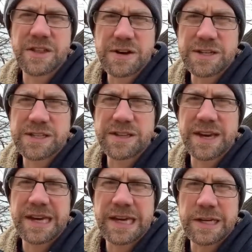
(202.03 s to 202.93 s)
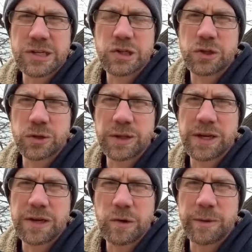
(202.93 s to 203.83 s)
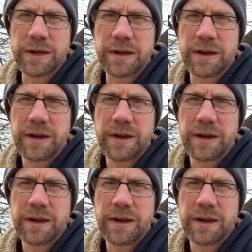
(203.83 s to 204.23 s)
thirsty, that he is truly human.